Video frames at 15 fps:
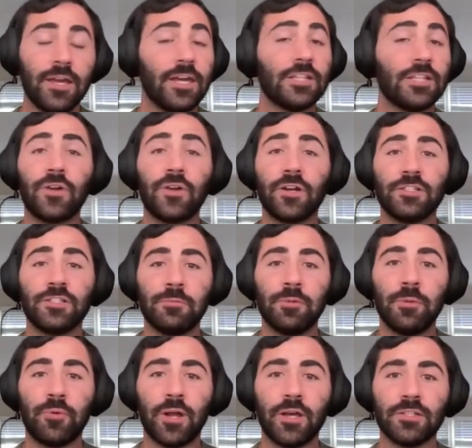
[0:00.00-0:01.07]
It's a very simple
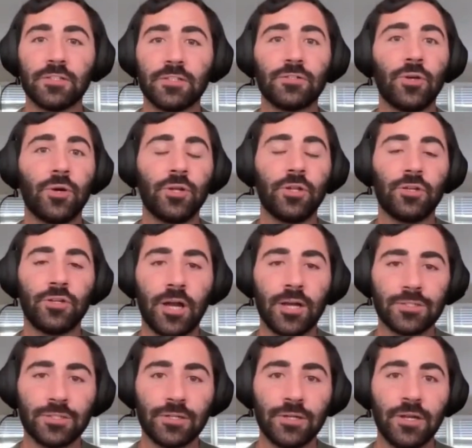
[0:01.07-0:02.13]
process. Go to your
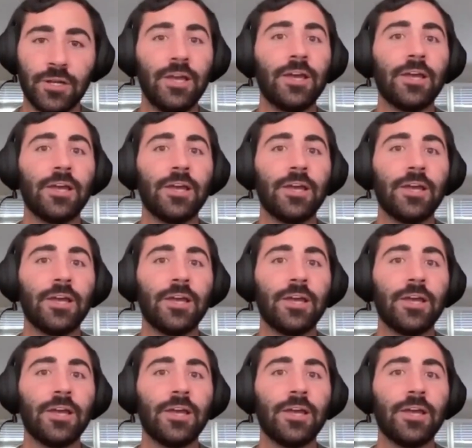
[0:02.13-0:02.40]
doctor,